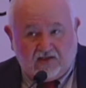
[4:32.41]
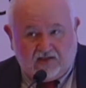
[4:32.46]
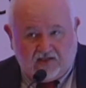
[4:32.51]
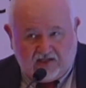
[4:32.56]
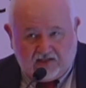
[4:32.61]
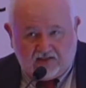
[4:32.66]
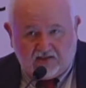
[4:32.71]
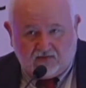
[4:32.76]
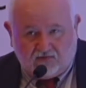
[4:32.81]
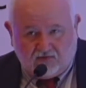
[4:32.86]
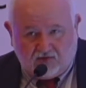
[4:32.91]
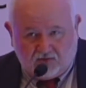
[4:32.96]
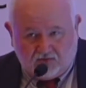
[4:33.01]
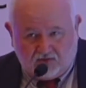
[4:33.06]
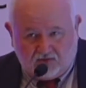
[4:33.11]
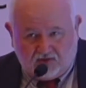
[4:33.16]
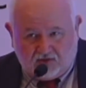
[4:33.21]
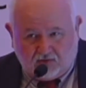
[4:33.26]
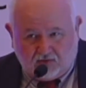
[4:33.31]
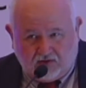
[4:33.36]
yes, we do
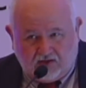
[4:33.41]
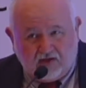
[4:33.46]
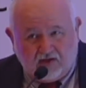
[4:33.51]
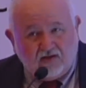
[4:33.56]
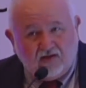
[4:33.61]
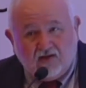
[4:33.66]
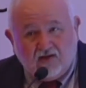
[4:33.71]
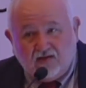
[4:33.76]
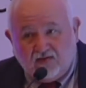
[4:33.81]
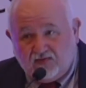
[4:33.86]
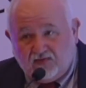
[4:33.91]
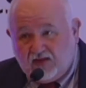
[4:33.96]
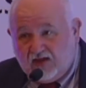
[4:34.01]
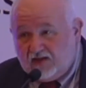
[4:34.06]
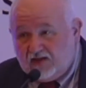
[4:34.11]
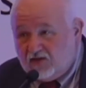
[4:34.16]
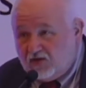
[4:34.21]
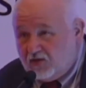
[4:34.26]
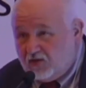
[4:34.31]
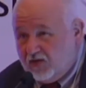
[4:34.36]
screen,
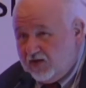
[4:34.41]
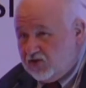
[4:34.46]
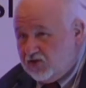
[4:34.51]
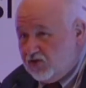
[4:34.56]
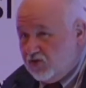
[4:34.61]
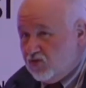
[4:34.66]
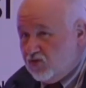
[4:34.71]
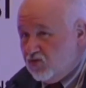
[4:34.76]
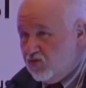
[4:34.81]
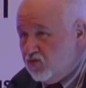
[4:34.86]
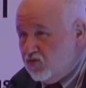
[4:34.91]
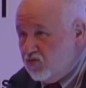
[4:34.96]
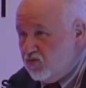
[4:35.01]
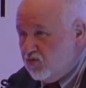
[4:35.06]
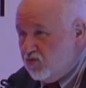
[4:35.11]
then the question who